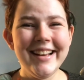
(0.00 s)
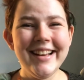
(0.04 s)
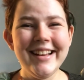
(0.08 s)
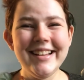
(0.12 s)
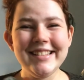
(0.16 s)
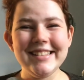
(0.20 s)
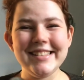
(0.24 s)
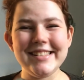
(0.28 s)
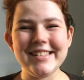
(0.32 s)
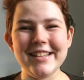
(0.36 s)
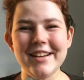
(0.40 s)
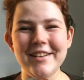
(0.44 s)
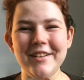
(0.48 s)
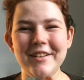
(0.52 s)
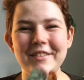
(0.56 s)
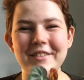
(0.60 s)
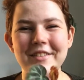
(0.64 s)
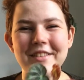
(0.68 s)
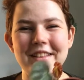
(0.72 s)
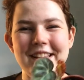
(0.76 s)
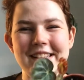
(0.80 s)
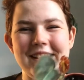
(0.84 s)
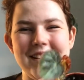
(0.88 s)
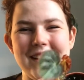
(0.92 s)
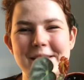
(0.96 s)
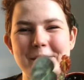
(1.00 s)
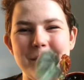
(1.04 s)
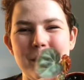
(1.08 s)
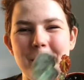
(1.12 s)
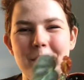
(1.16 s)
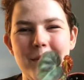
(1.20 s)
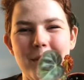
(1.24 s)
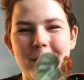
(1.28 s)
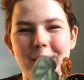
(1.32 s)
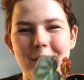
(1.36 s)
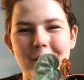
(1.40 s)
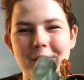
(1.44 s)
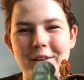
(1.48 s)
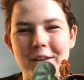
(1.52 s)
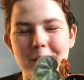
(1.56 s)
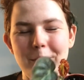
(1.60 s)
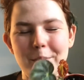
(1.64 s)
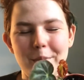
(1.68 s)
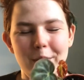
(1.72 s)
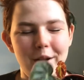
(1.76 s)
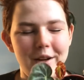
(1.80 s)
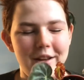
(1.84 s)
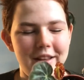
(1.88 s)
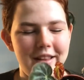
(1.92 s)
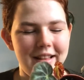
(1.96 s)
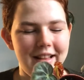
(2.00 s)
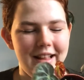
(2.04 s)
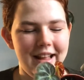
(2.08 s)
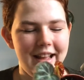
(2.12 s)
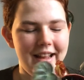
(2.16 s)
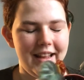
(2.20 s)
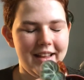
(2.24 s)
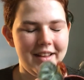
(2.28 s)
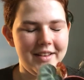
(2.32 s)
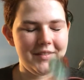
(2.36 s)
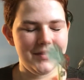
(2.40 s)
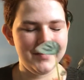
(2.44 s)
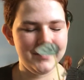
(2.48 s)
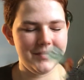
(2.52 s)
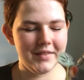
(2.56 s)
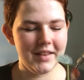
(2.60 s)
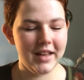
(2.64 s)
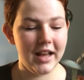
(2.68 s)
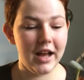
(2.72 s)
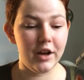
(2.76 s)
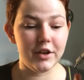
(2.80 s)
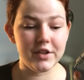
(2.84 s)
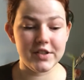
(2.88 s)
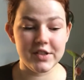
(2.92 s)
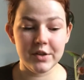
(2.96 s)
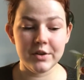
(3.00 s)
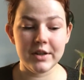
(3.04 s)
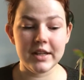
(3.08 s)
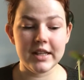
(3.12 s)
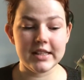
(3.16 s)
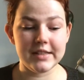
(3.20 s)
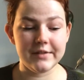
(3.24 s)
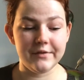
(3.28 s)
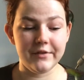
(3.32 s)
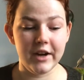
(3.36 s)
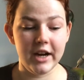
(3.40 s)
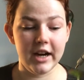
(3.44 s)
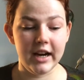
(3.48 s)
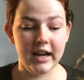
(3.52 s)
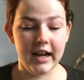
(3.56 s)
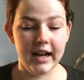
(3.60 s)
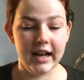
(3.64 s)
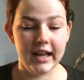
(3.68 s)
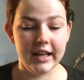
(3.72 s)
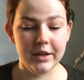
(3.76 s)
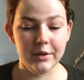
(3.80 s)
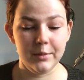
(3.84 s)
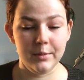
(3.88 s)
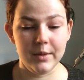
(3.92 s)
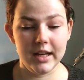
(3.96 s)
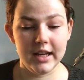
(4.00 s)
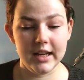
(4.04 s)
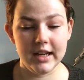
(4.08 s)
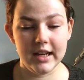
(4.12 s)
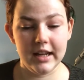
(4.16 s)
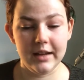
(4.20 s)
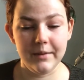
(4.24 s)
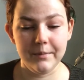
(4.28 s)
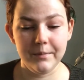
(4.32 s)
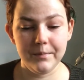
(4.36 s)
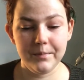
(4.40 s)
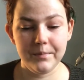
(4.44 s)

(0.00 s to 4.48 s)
So this is my Begonia Berkelii. Also needs very high humidity.